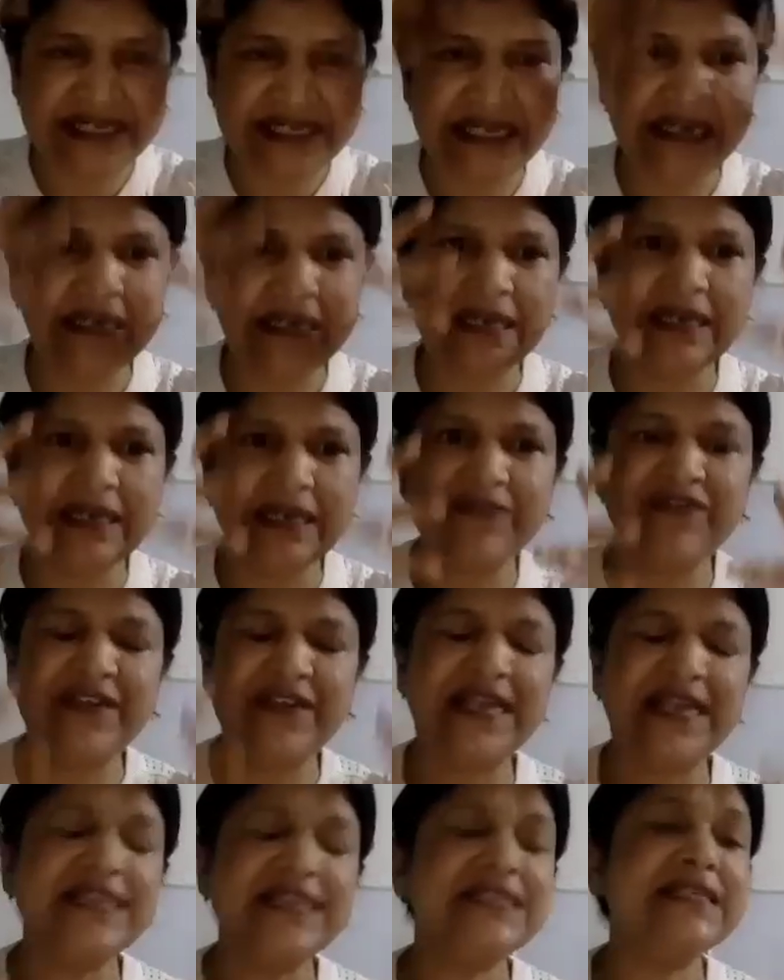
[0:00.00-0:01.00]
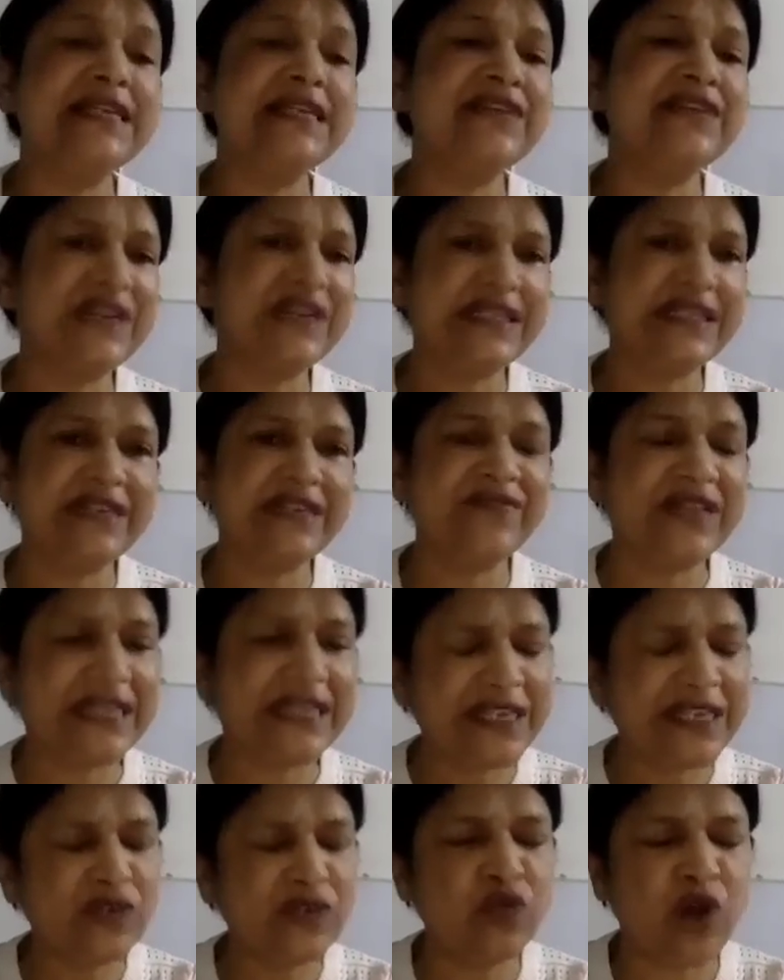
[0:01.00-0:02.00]
their face and everything
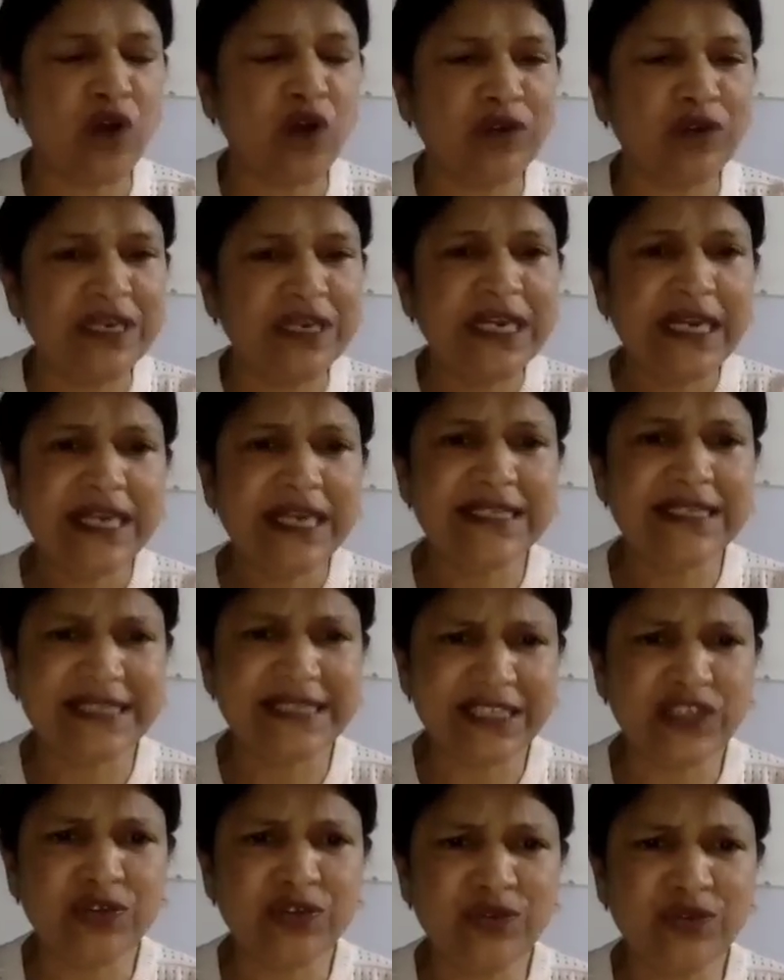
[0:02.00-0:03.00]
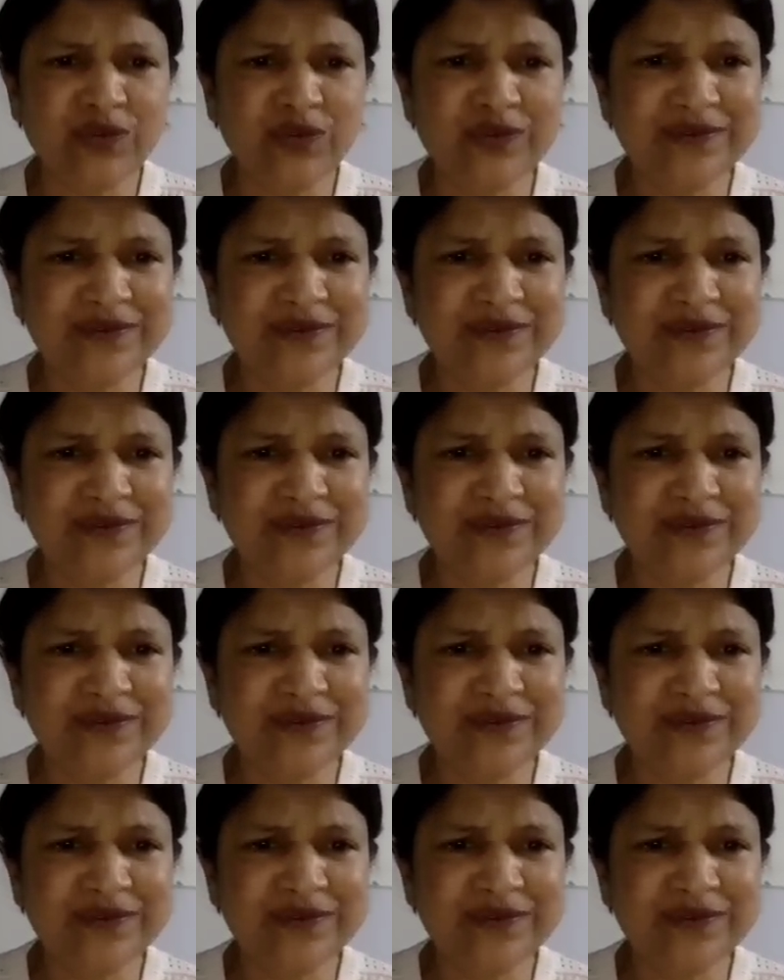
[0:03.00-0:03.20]
when they go out. Is it true?